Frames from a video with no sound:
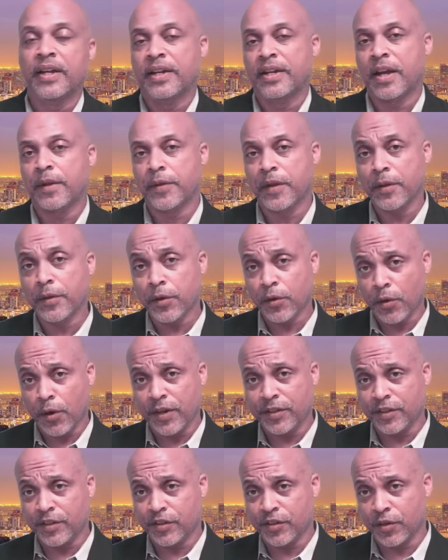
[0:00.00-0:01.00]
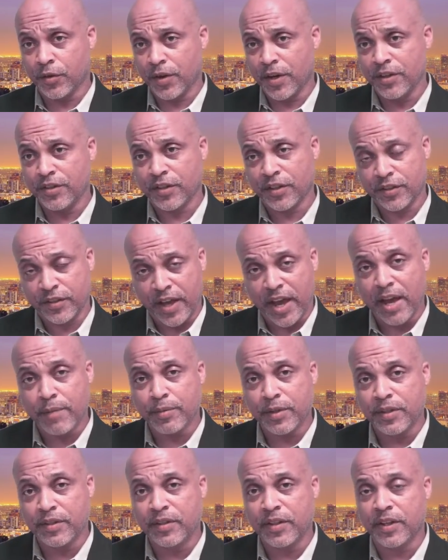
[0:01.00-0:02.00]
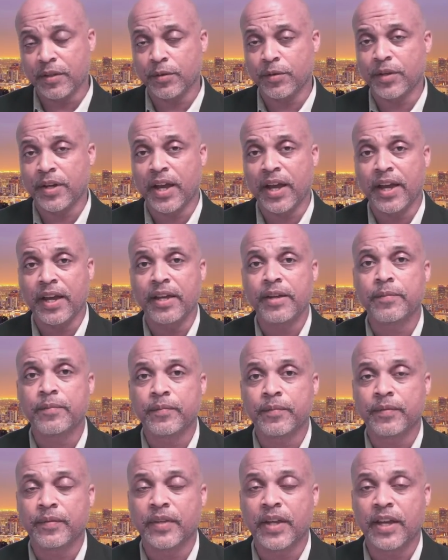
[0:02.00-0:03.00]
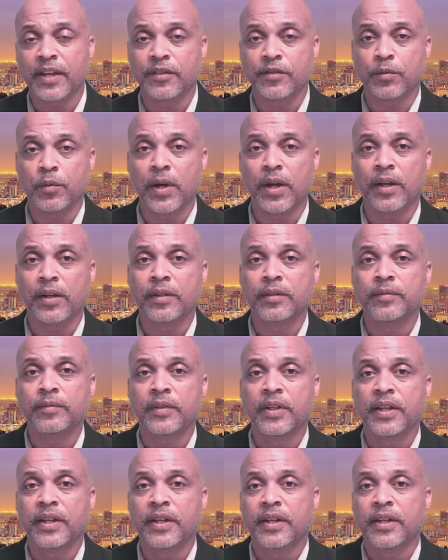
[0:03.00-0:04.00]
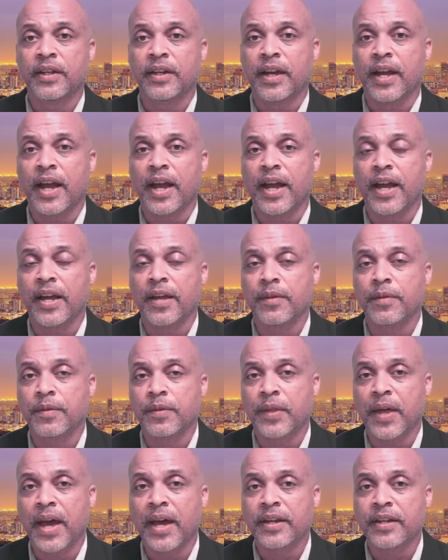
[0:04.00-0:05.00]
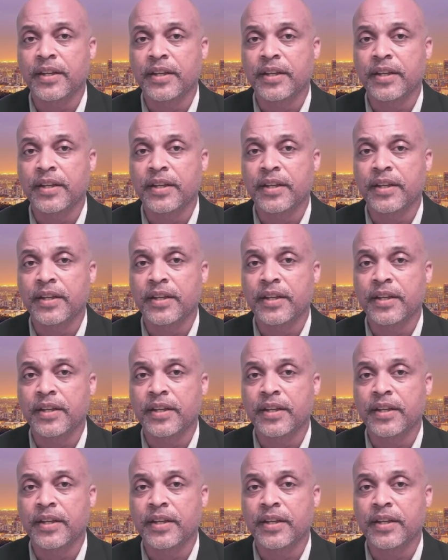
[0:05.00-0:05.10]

Now, the other crazy story just happened the other day as well, and that